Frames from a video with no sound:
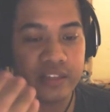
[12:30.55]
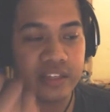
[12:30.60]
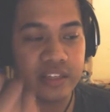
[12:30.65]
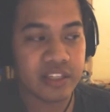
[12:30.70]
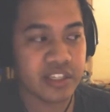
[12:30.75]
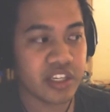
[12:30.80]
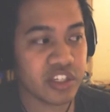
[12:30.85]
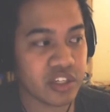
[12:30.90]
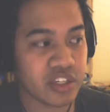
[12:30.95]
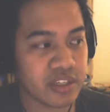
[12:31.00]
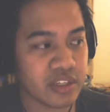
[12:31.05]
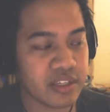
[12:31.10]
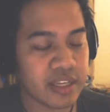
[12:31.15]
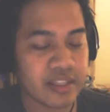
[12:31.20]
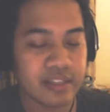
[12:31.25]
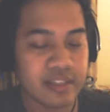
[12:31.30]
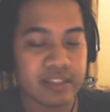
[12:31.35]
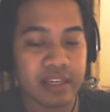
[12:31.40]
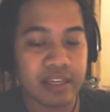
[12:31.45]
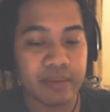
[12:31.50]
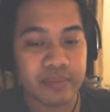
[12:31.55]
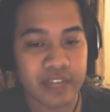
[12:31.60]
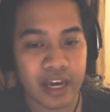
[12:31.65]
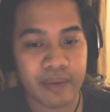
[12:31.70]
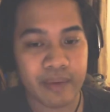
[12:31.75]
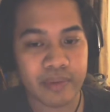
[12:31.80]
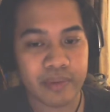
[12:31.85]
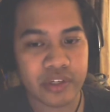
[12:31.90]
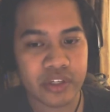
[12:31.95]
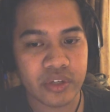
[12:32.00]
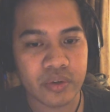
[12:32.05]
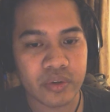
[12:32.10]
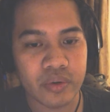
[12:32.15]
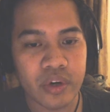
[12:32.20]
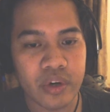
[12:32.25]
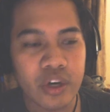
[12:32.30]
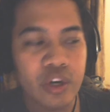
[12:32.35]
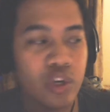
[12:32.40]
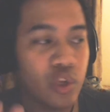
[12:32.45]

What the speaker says: decisions at the same time as you